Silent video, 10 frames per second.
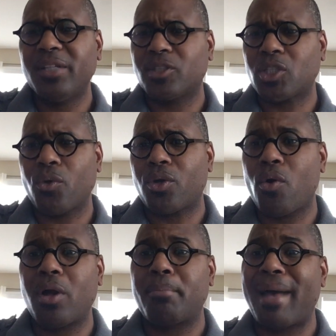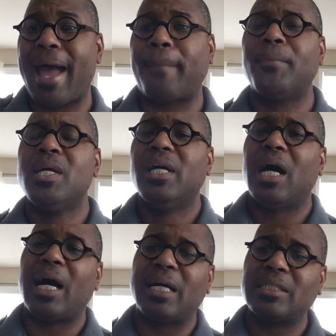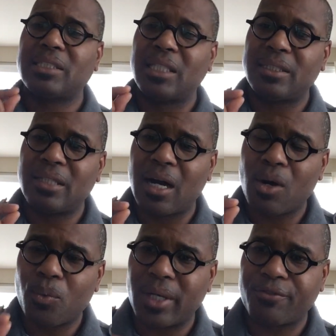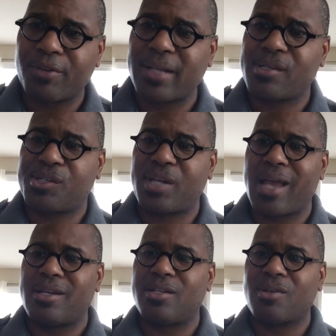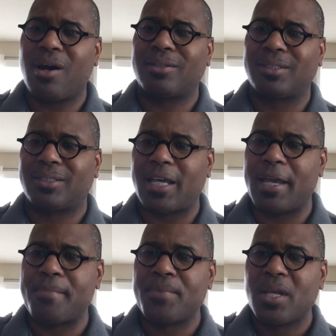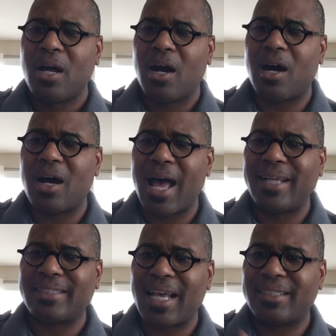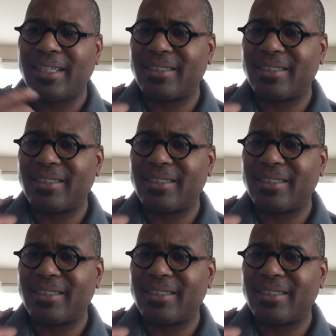And so going back uh, to uh, what Francis Chan and his author say, uh, as, as